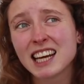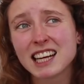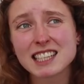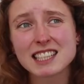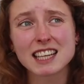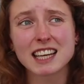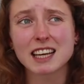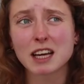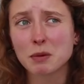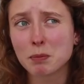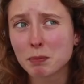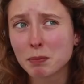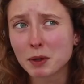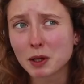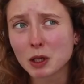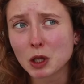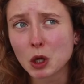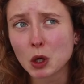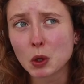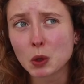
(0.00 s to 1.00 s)
it's like a
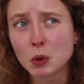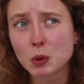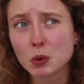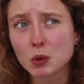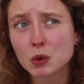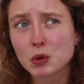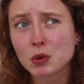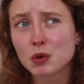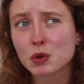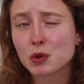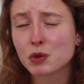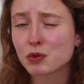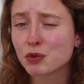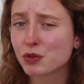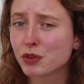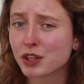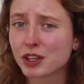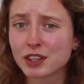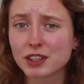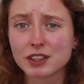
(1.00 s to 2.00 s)
pillow
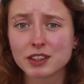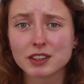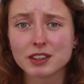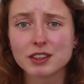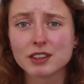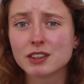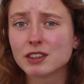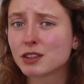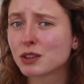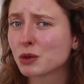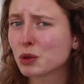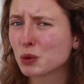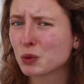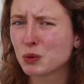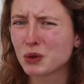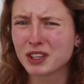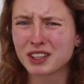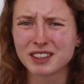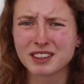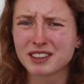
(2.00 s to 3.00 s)
filled
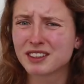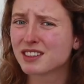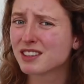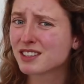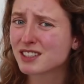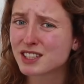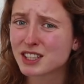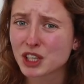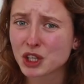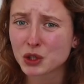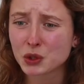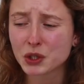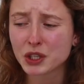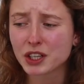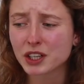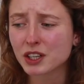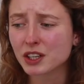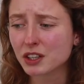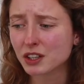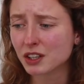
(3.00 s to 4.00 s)
with
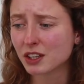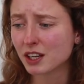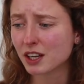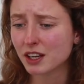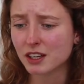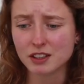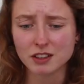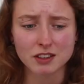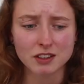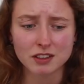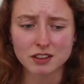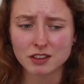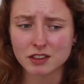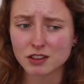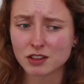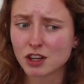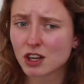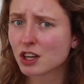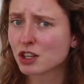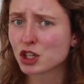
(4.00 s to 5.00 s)
cereal and
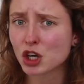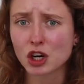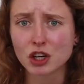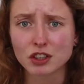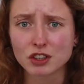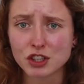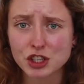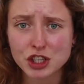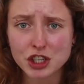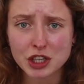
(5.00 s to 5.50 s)
chocolate